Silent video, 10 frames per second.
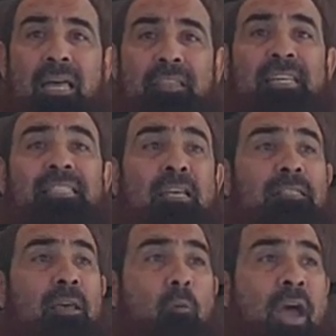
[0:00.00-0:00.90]
This
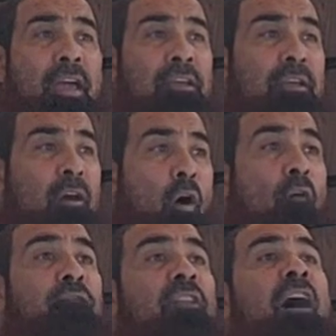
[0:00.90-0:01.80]
is the way
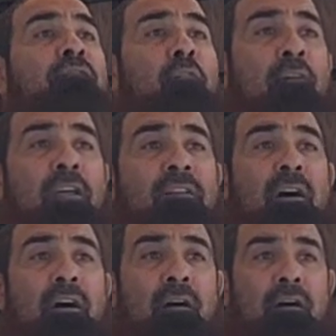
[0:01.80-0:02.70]
of love of
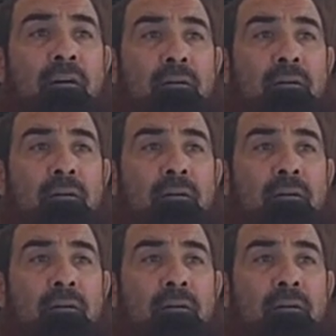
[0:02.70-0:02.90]
Allah.